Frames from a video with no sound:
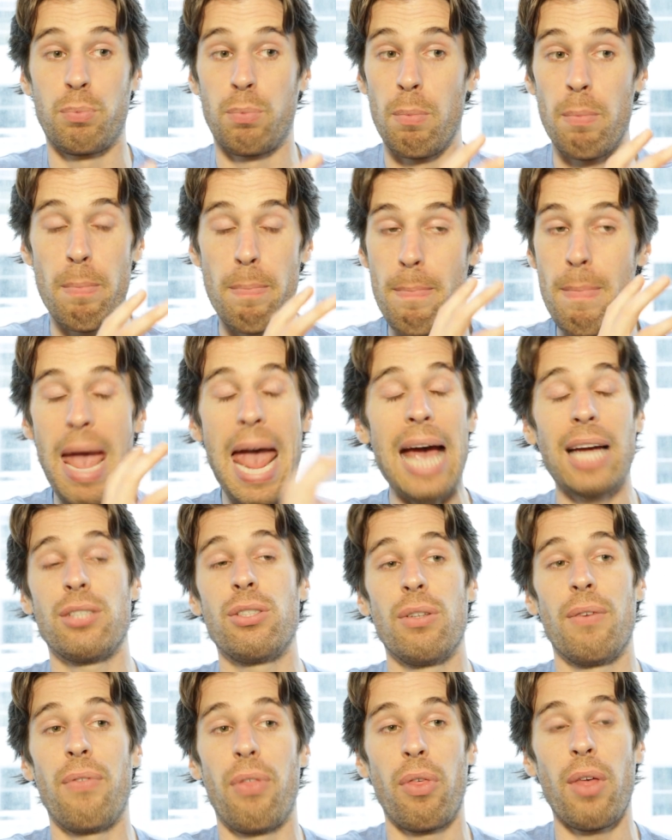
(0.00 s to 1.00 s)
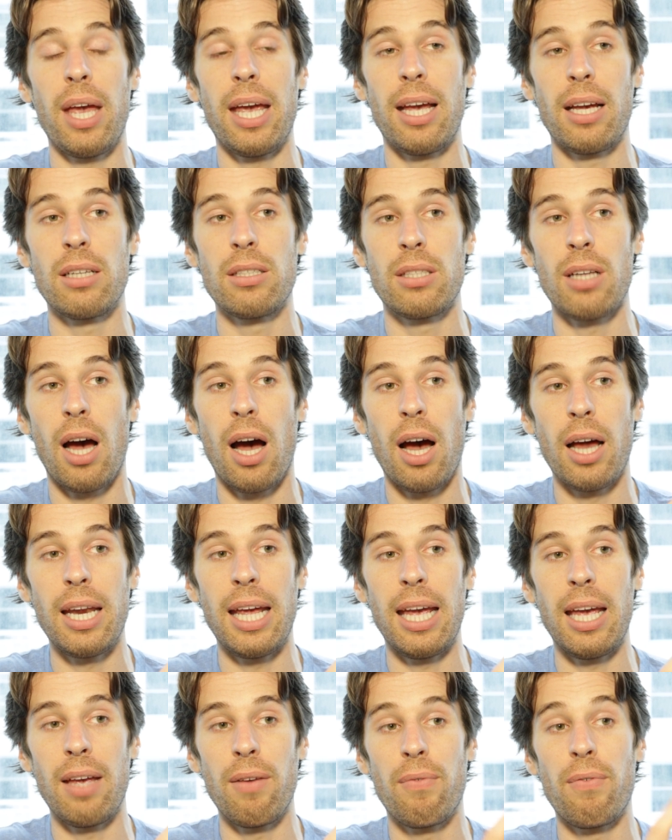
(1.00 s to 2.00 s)
massive things on
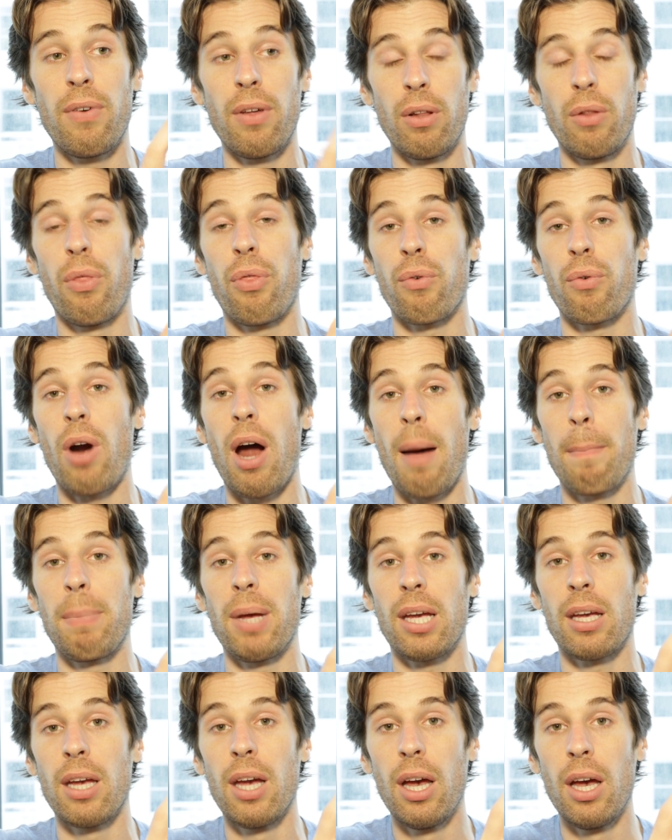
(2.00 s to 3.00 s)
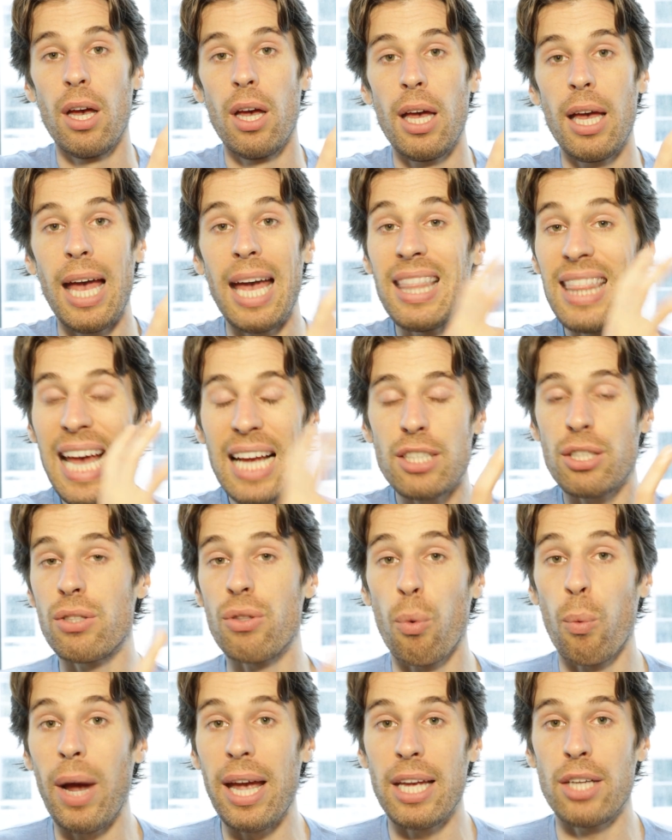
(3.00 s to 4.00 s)
a philanthropic. And that's
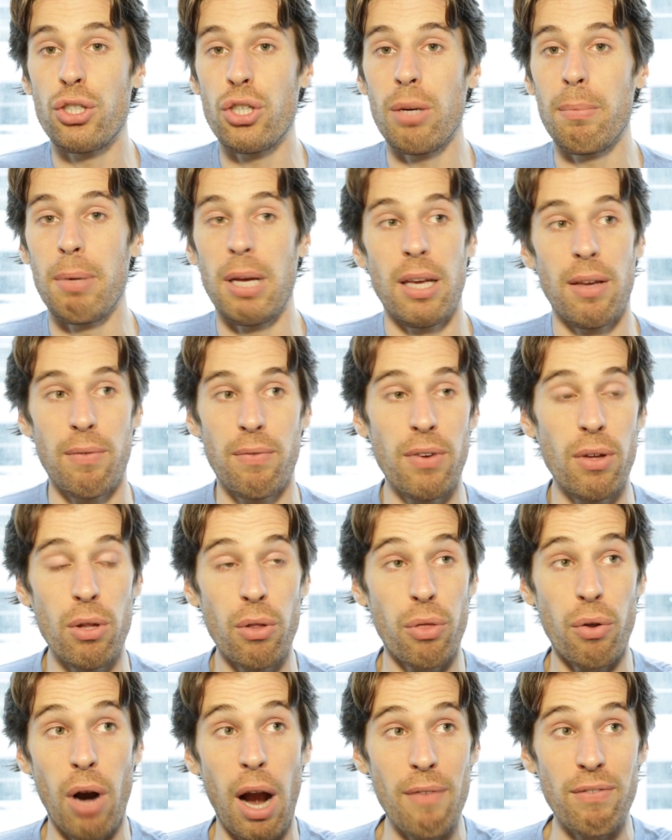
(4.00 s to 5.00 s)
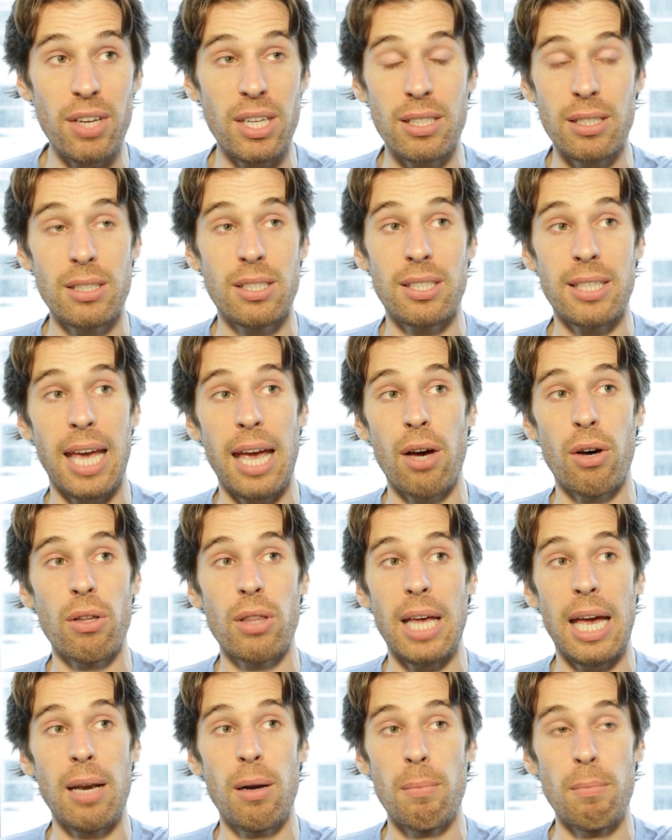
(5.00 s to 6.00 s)
the way it should be, philanthropic scale
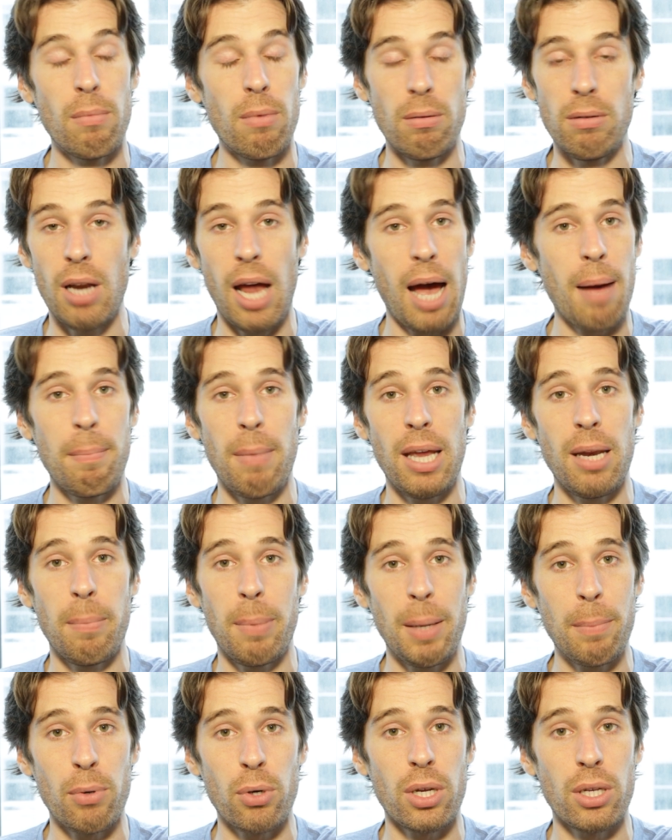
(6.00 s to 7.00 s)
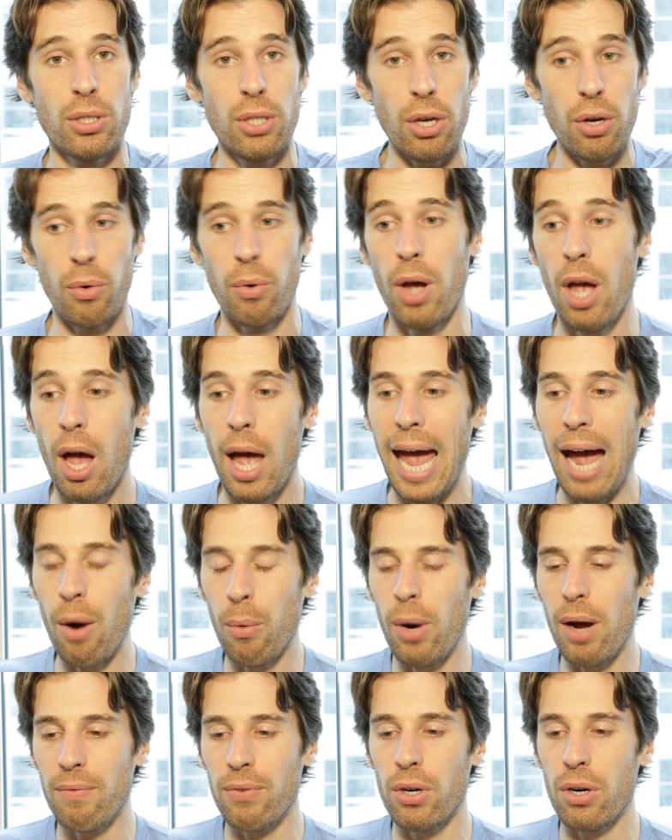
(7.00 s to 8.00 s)
that not many people can do.
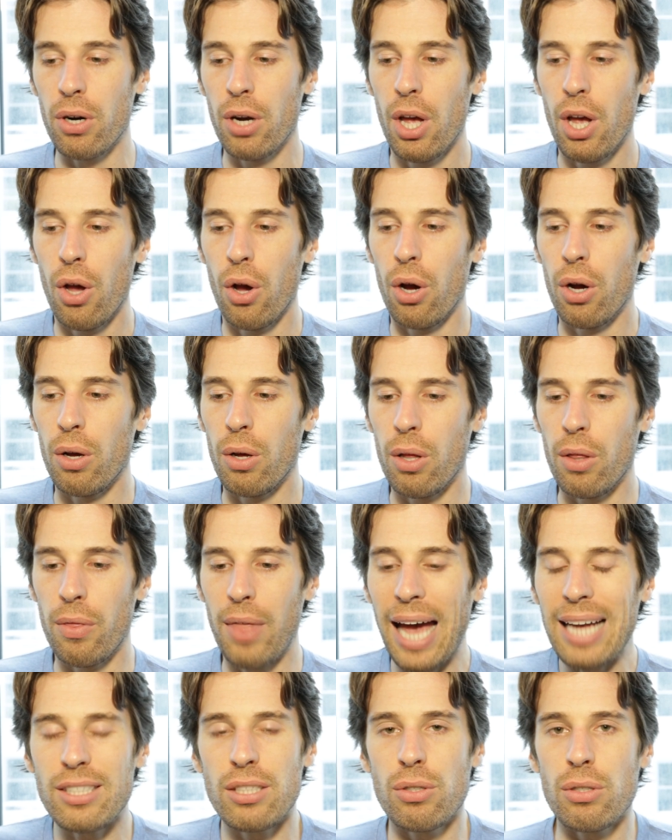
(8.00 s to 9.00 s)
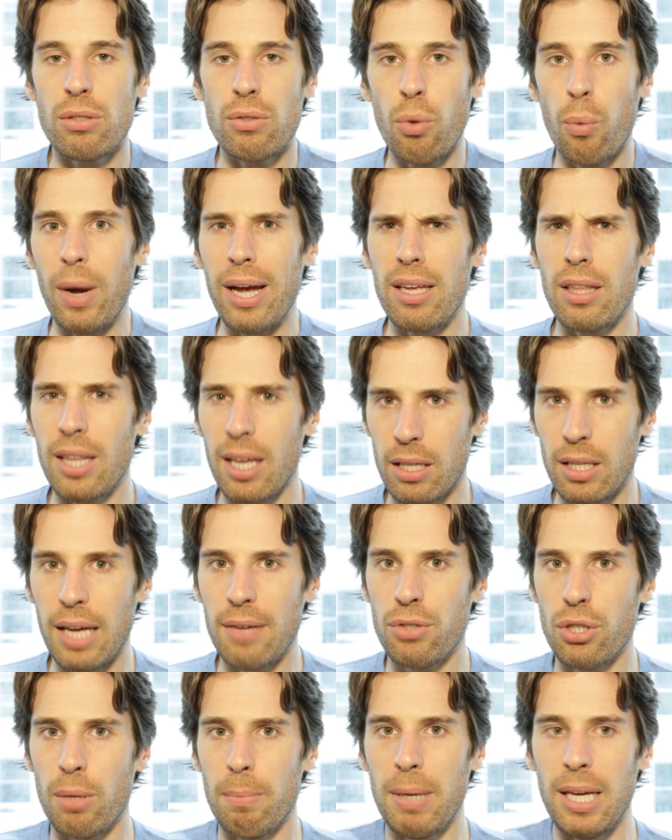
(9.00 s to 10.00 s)
However, that's the way that
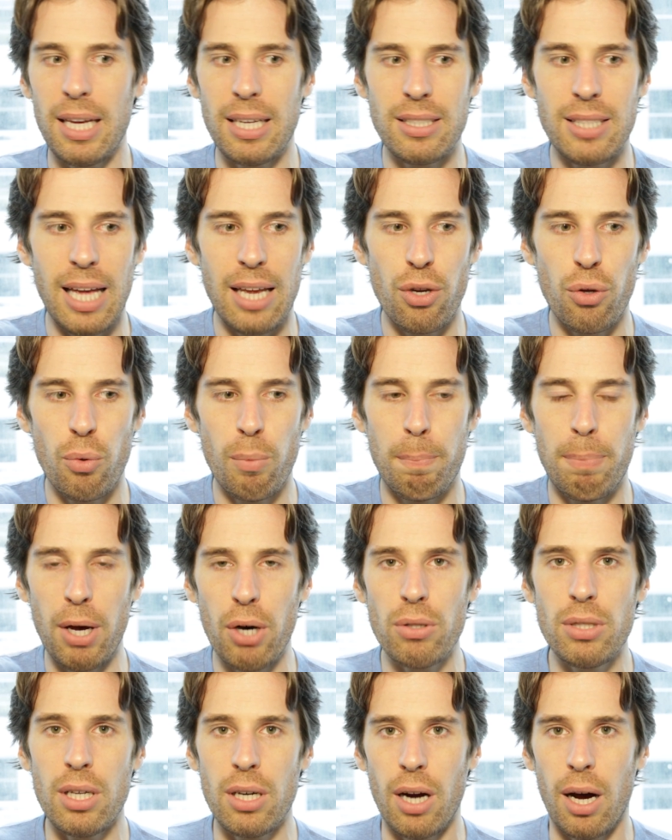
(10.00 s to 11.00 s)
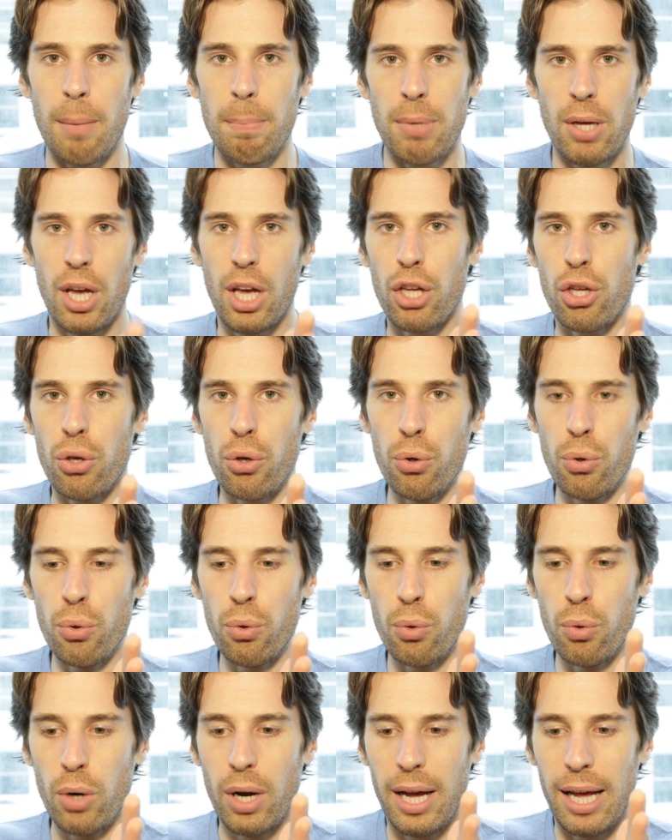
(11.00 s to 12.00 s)
life should be, is that you build it up,
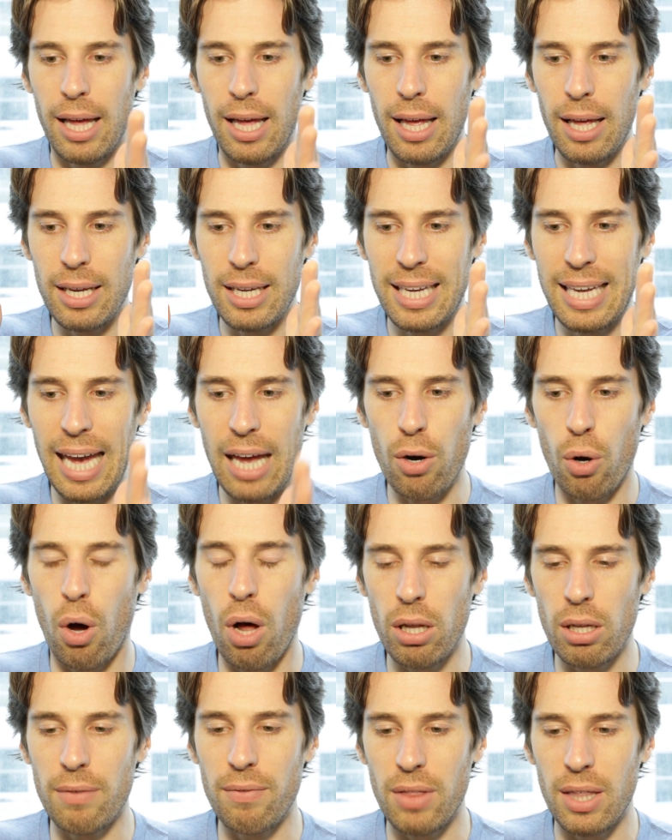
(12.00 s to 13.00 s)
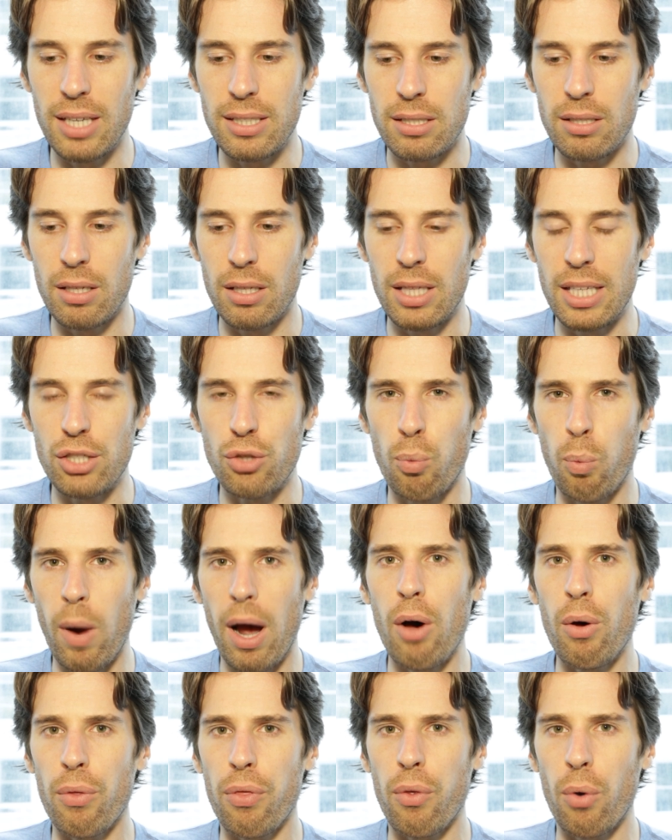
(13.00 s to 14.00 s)
you get all of this
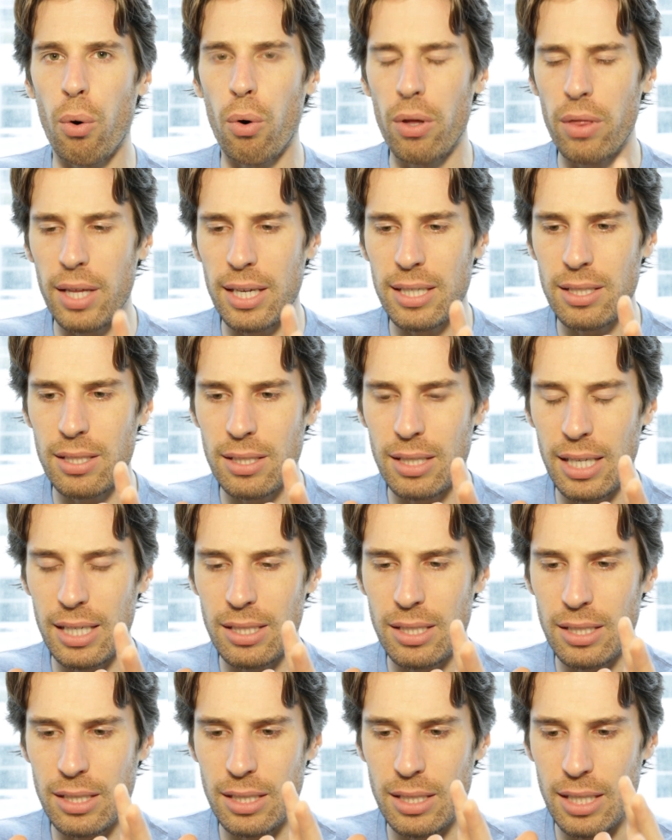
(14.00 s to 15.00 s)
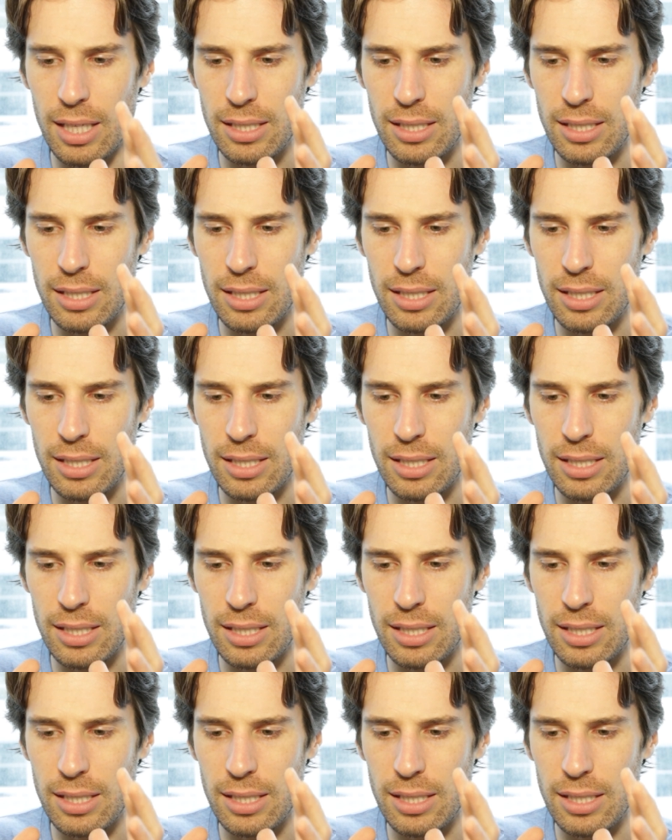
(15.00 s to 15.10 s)
wealth or this